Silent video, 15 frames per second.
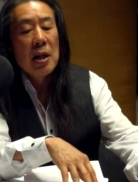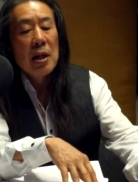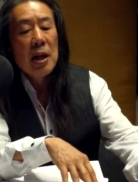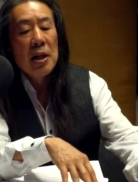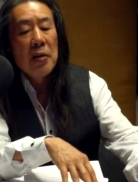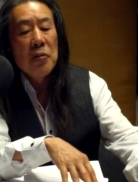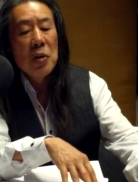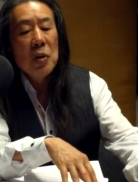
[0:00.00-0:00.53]
And
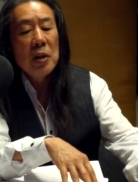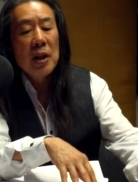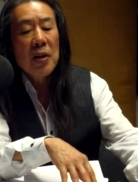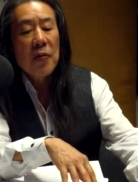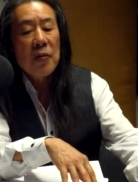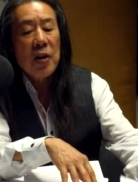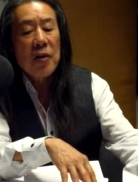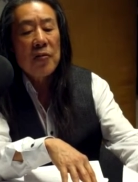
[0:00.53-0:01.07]
if you're looking
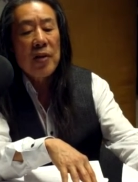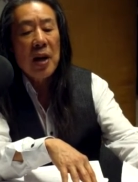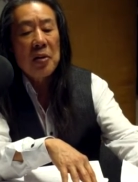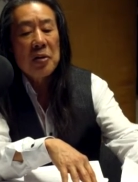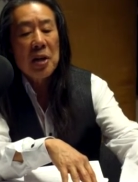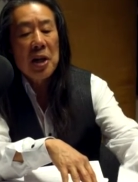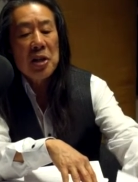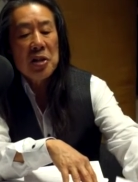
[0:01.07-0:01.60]
for a
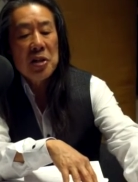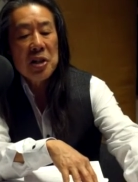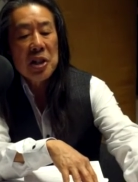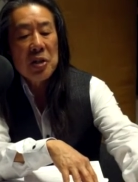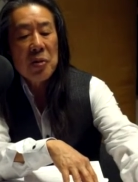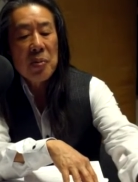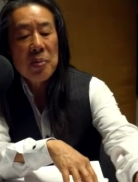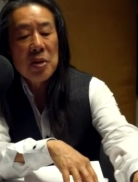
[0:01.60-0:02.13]
foundation
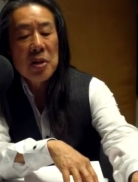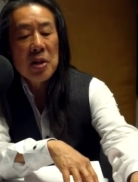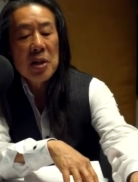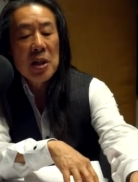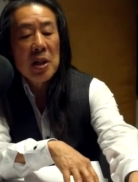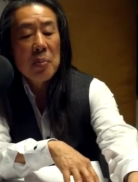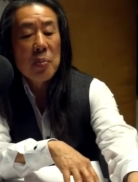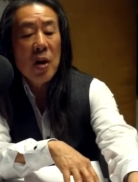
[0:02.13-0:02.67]
scripture, then
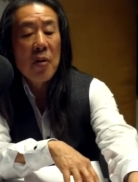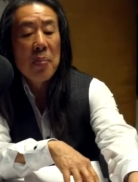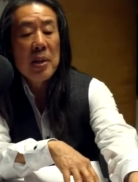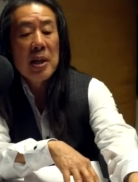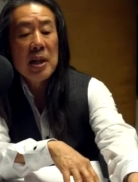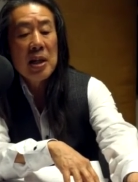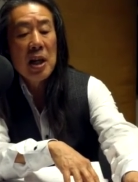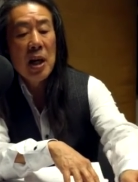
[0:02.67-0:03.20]
it probably
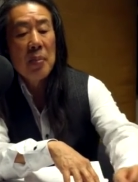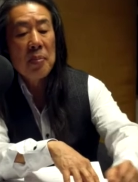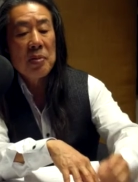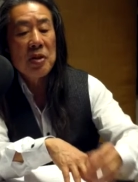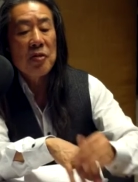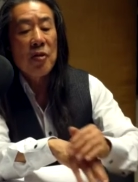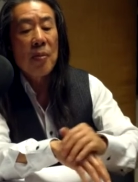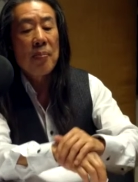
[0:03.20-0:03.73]
comes
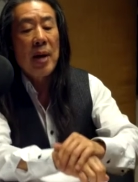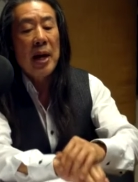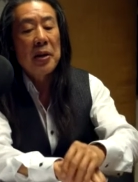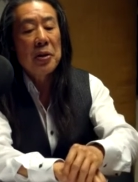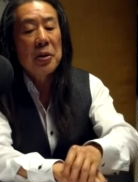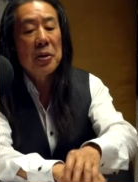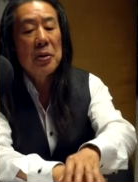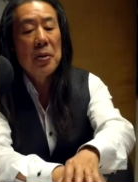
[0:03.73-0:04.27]
from
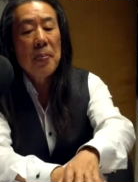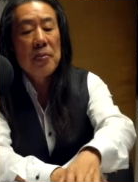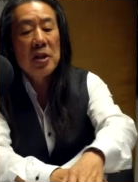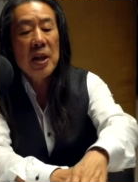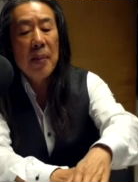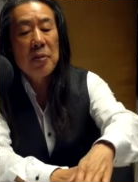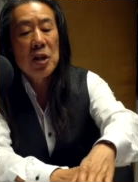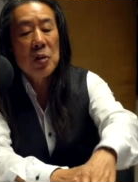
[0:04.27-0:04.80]
Matthew
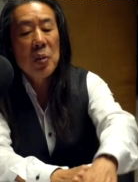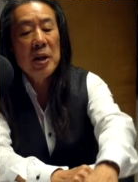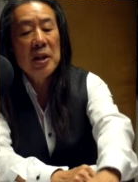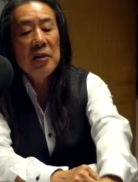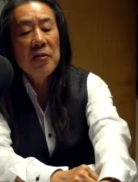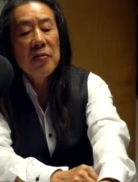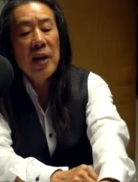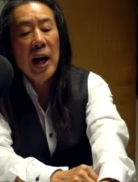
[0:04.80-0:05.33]
chapter
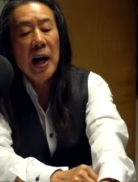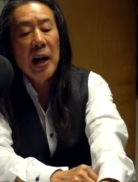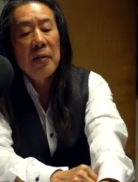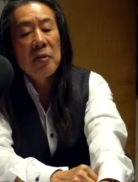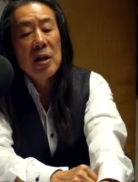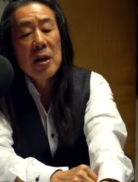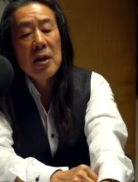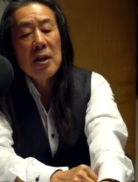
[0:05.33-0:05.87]
twenty-five,
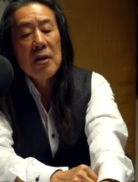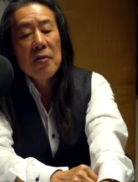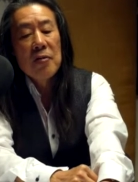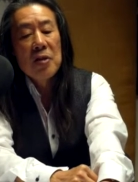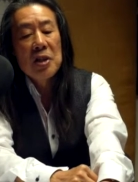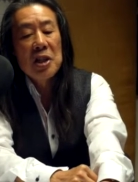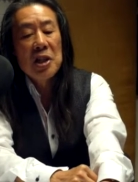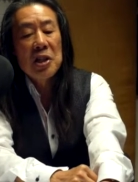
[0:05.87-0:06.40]

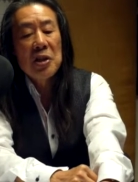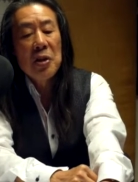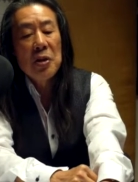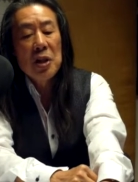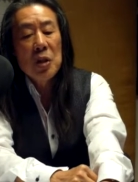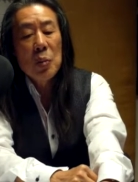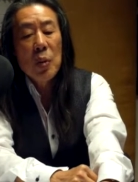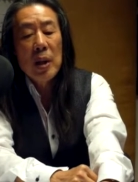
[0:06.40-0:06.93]
verses
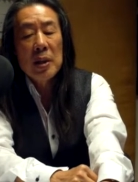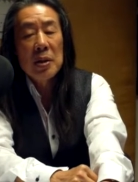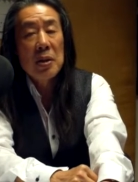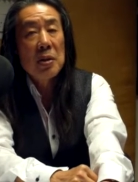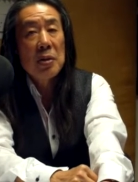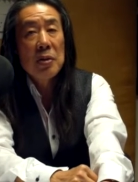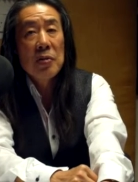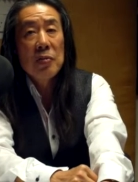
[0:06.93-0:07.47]
thirty-one
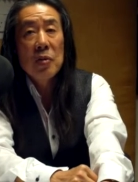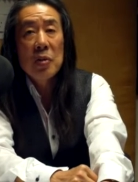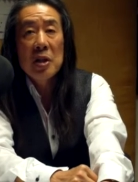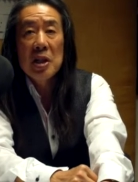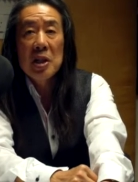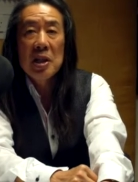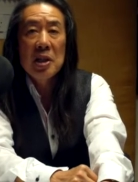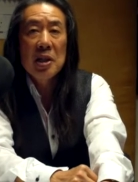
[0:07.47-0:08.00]
to
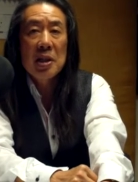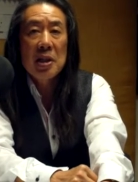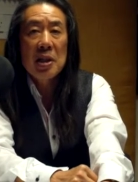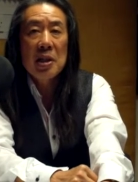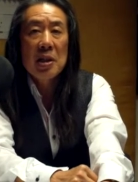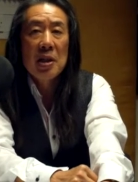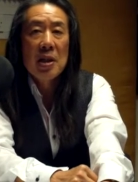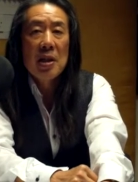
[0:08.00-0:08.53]

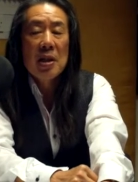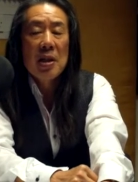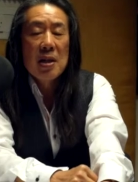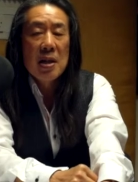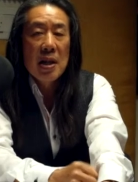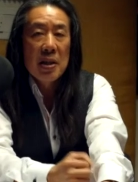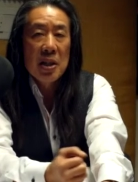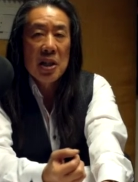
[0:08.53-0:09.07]
forty-six.
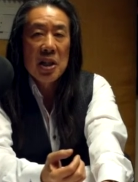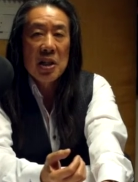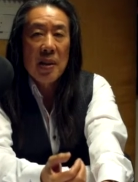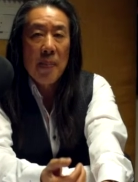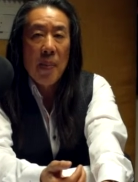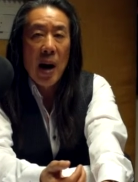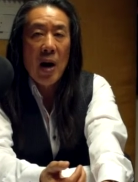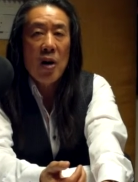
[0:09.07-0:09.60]
And this is the
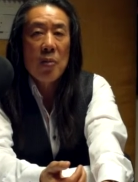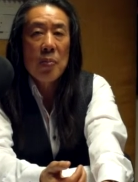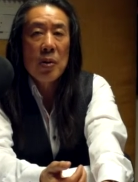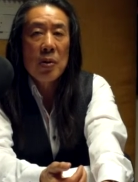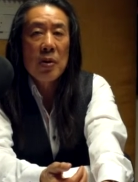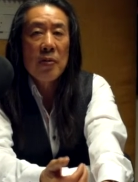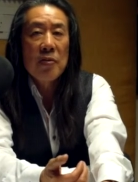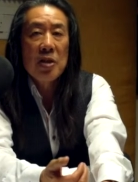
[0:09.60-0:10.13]

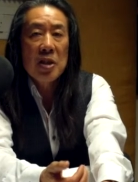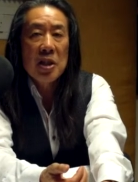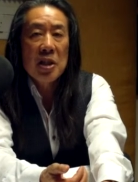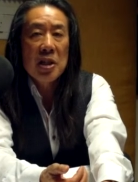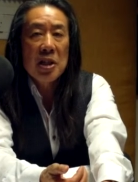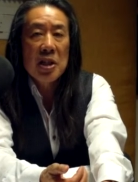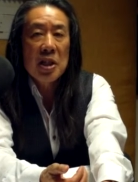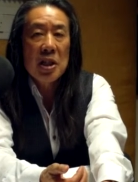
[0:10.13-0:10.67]
parable of
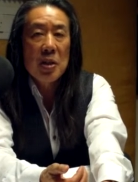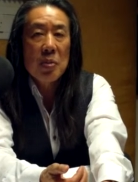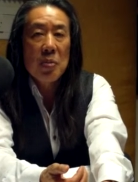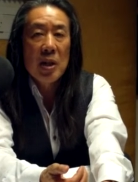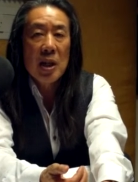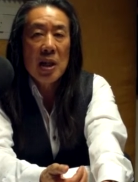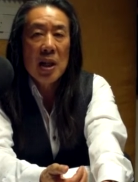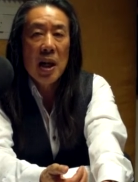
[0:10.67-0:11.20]
Jesus when
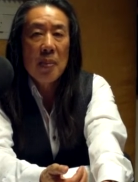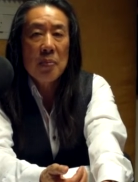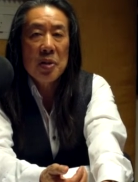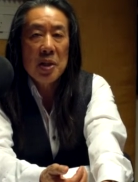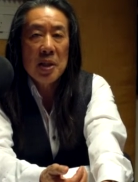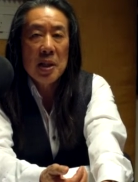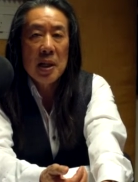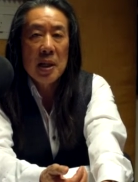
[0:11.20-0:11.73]
he comes
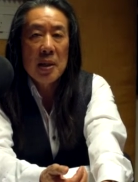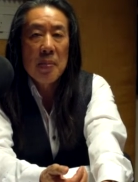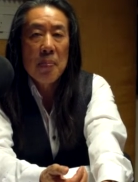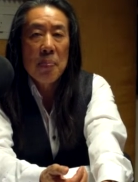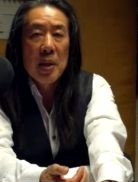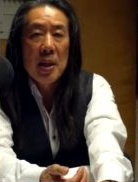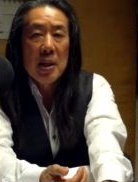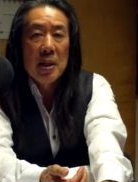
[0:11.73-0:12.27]
again,
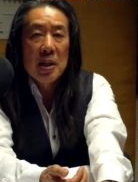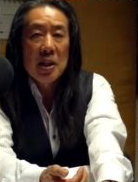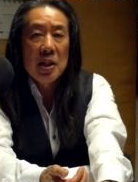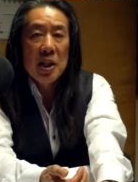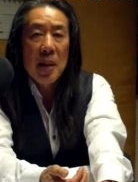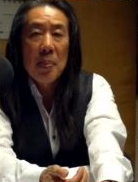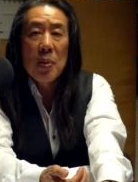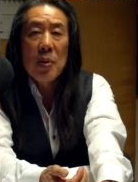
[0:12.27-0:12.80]

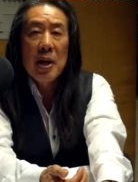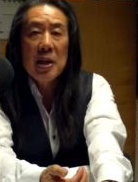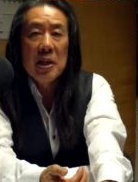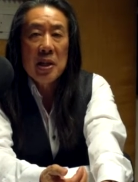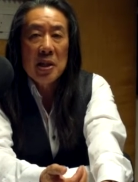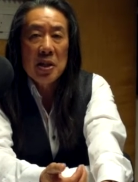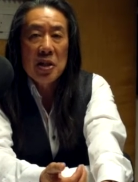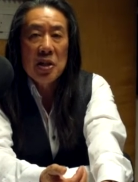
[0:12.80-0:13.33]

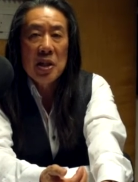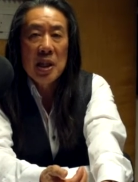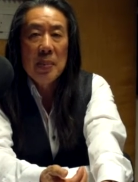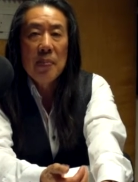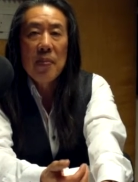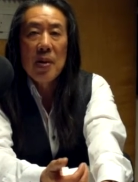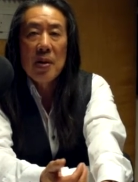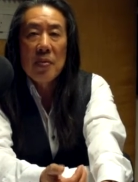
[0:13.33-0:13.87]
separating the
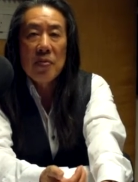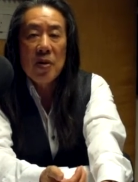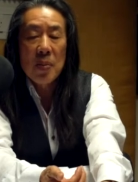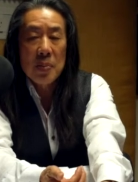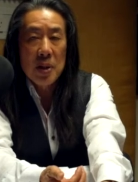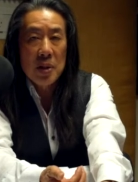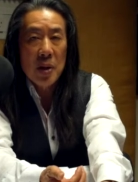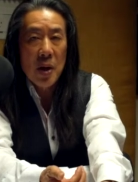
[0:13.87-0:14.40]
sheep from
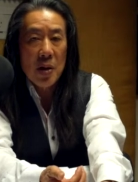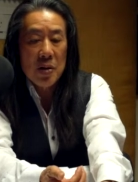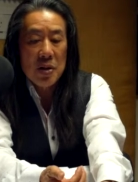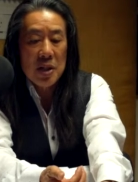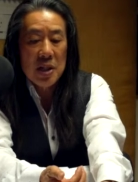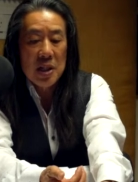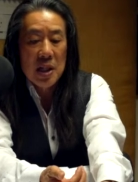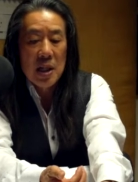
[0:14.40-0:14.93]
the
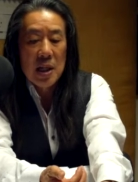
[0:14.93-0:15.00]
goats.